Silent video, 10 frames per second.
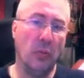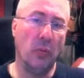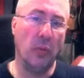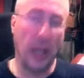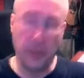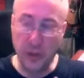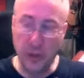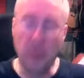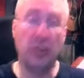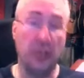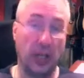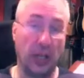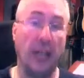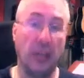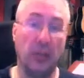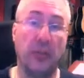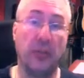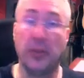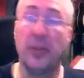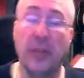If you decide to look
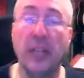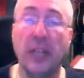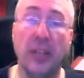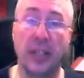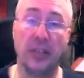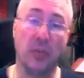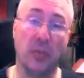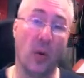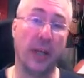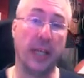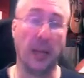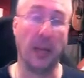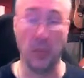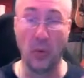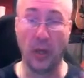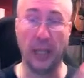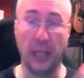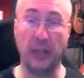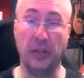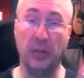further into this and want to get more
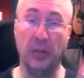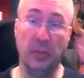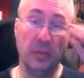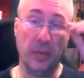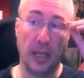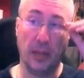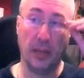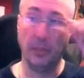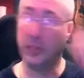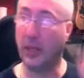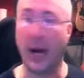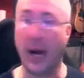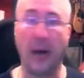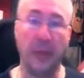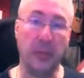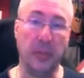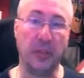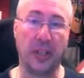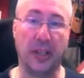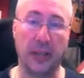into how the
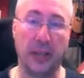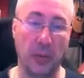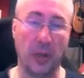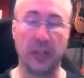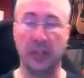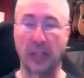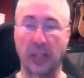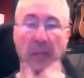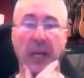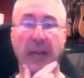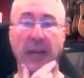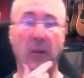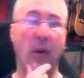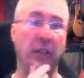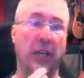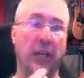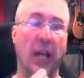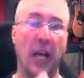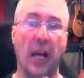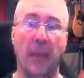music theory works, you might have a question.
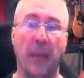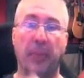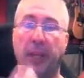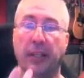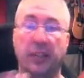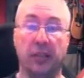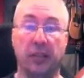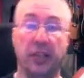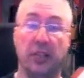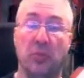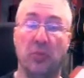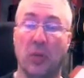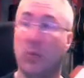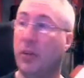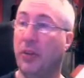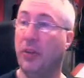Does this work with